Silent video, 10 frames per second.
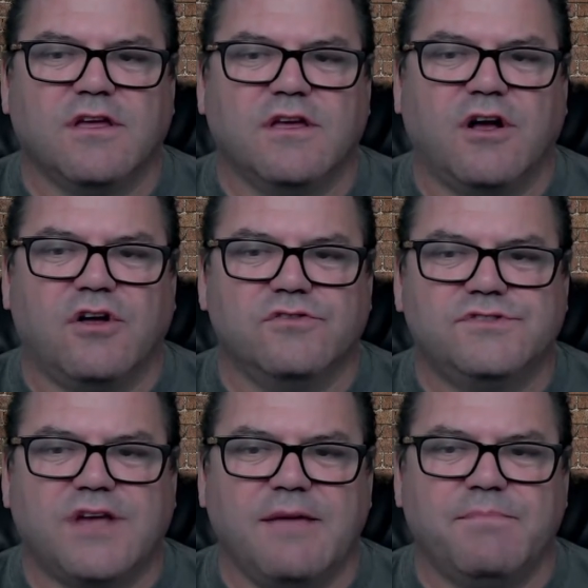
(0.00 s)
I'll
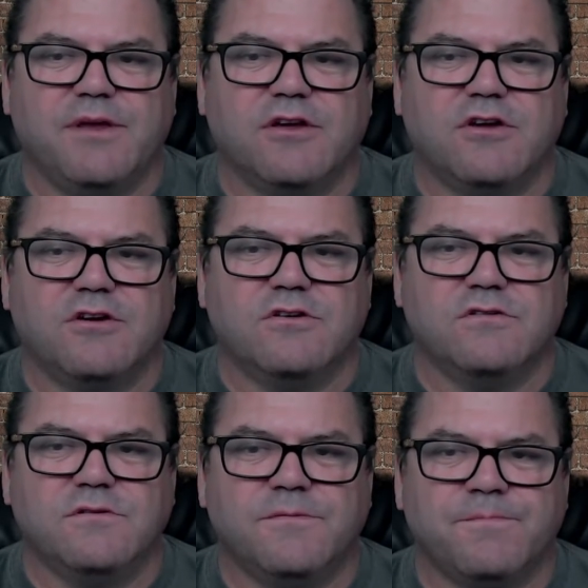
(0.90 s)
type in a
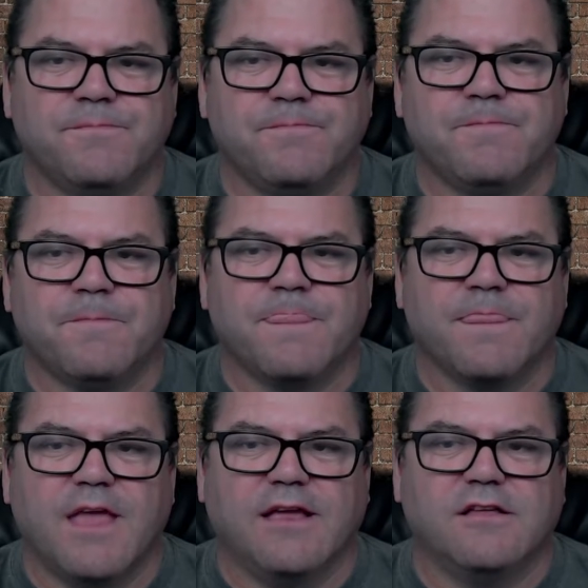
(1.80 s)
code
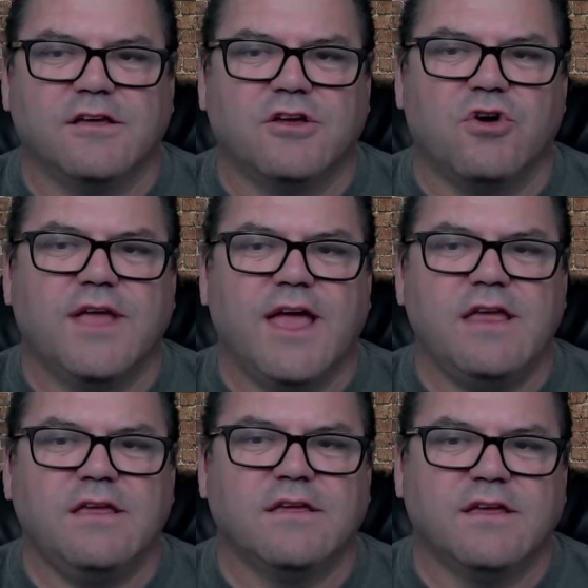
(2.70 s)
and click
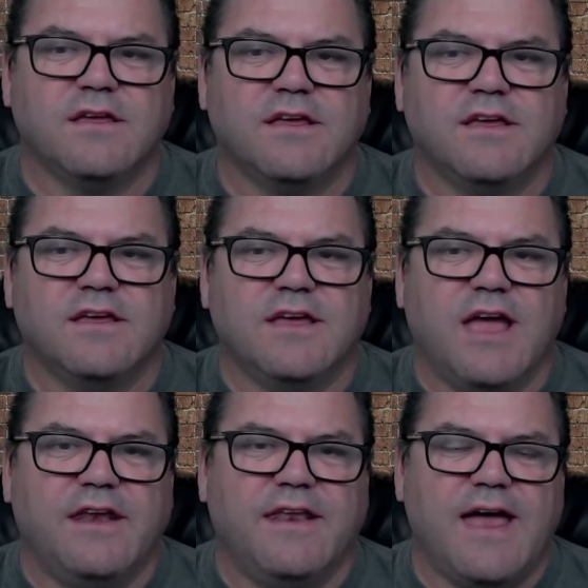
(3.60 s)
OK.
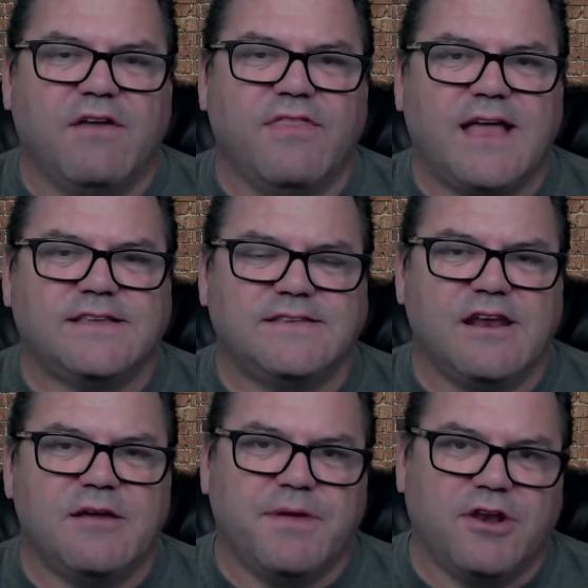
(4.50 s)
And now that
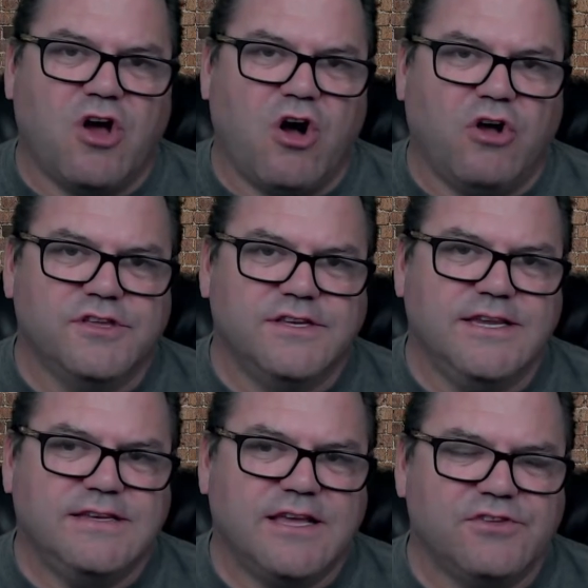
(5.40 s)
setup and all the
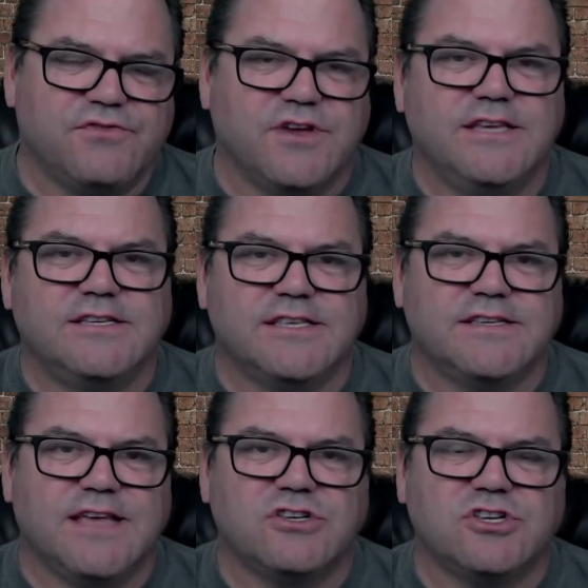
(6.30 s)
details for each of the
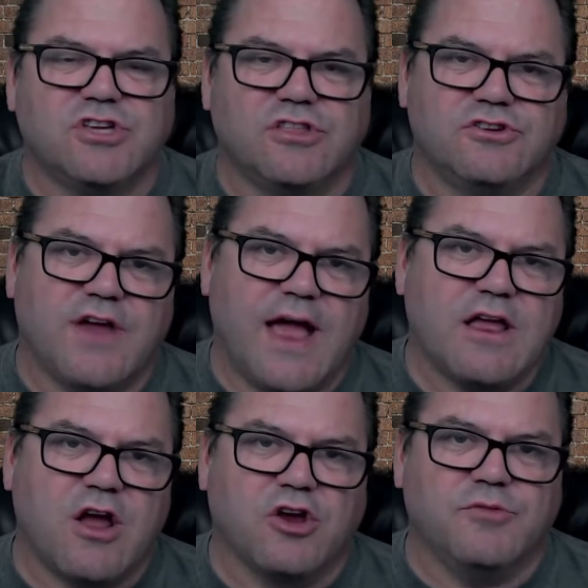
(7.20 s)
sessions on the track
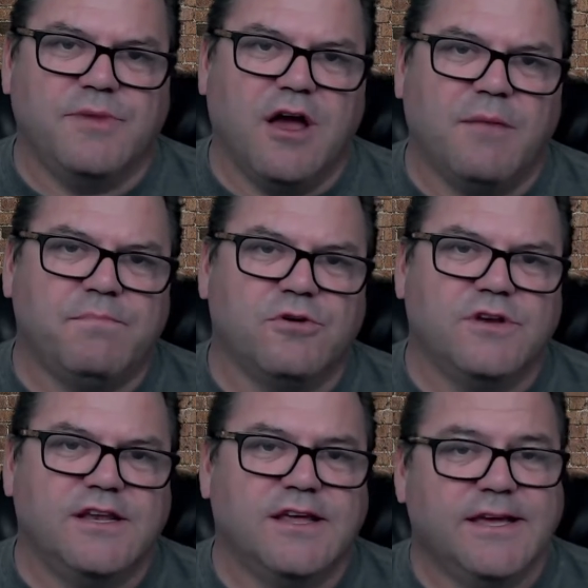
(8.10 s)
are going to be
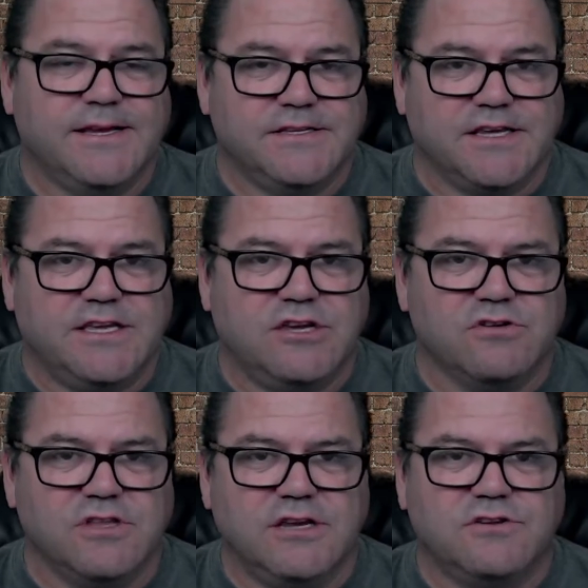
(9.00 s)
uploaded
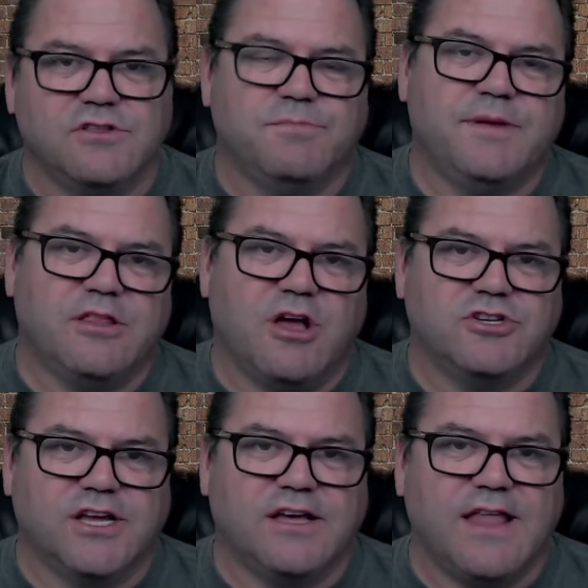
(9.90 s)
securely to the
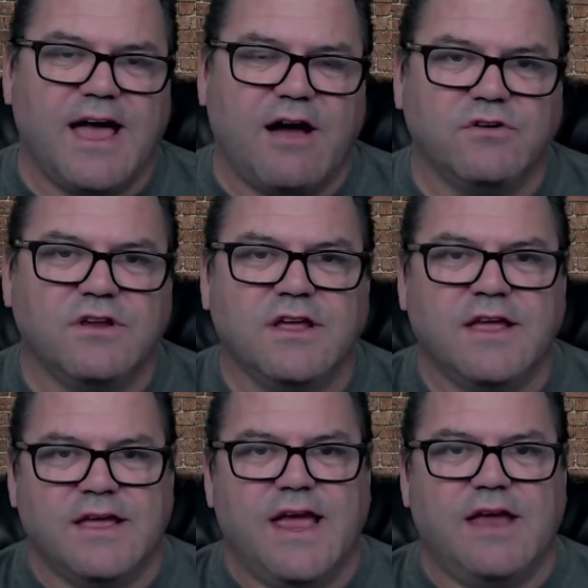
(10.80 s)
PitLogic cloud
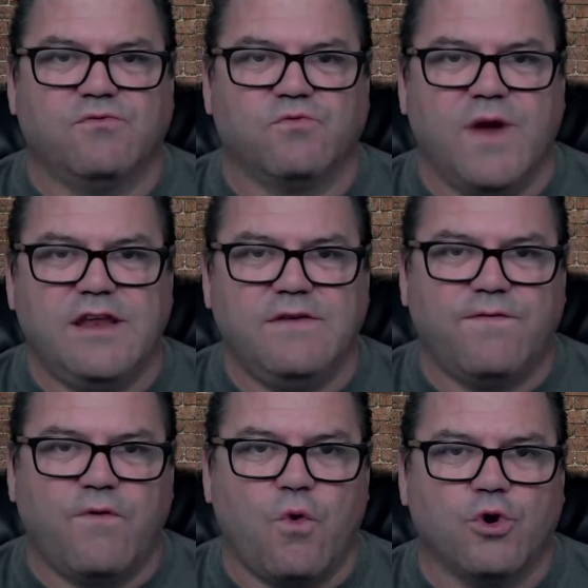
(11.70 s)
and ready
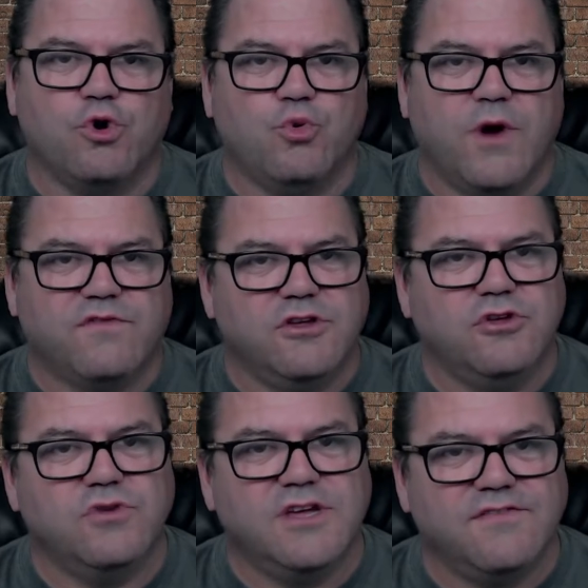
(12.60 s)
for whoever
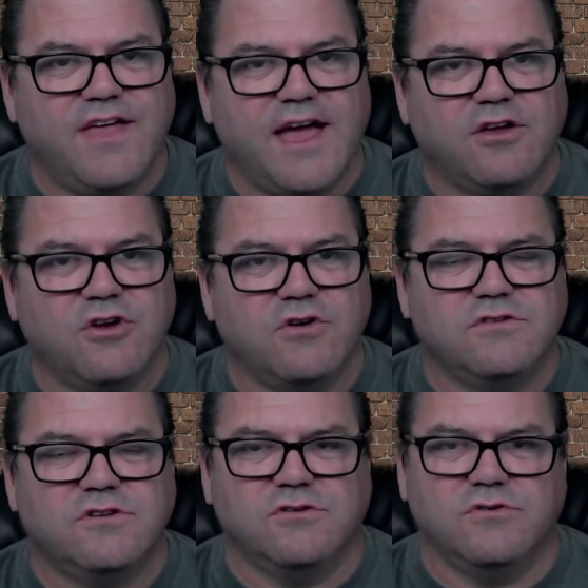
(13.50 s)
you give that code
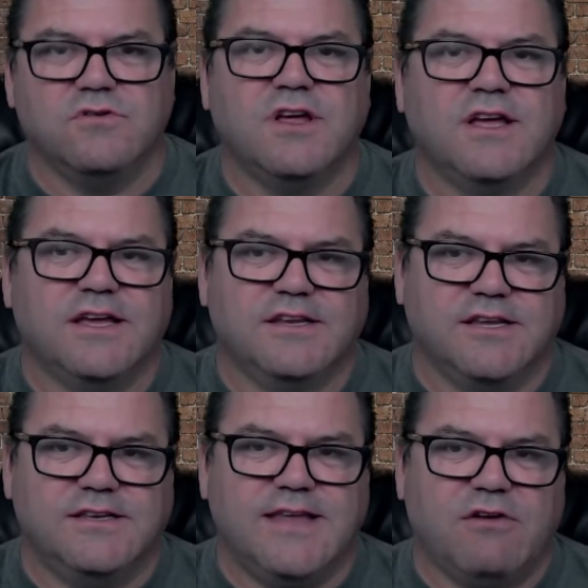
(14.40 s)
to
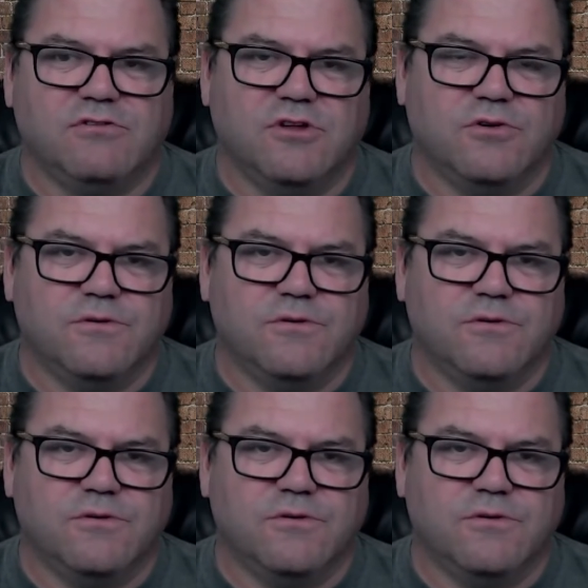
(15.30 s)
download.